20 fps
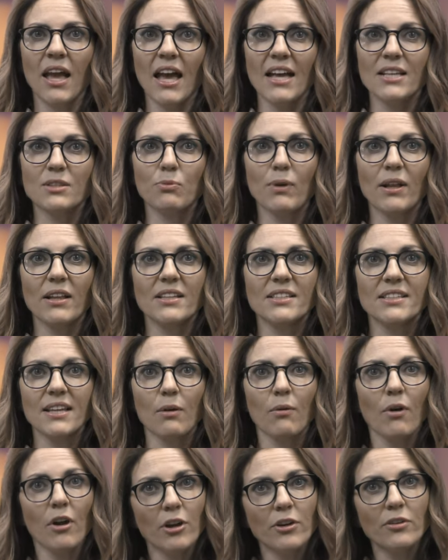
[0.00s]
as well as
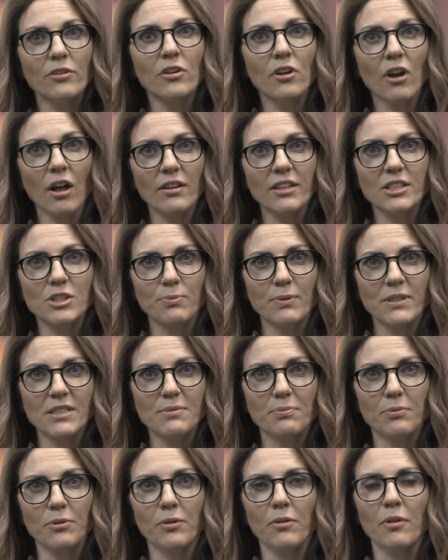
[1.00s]
our own college
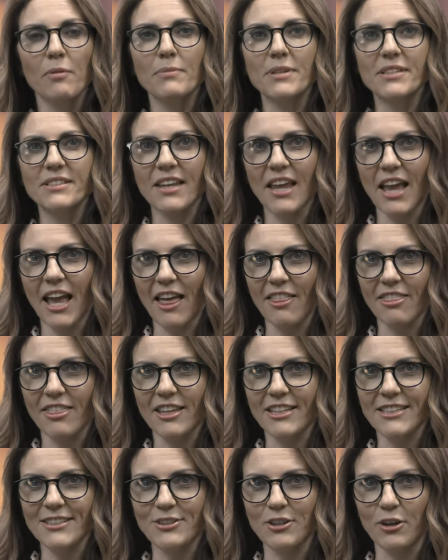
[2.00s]
principal, Mr.
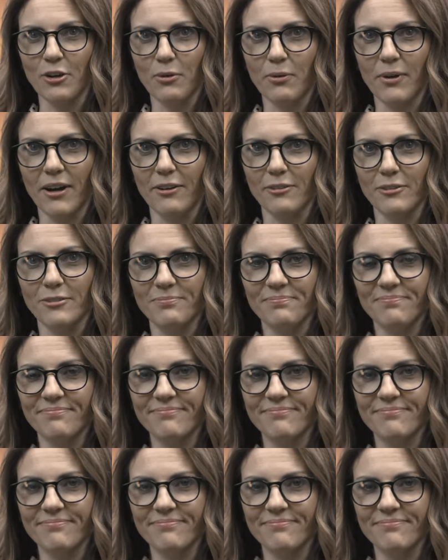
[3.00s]
Anthony Stockwell.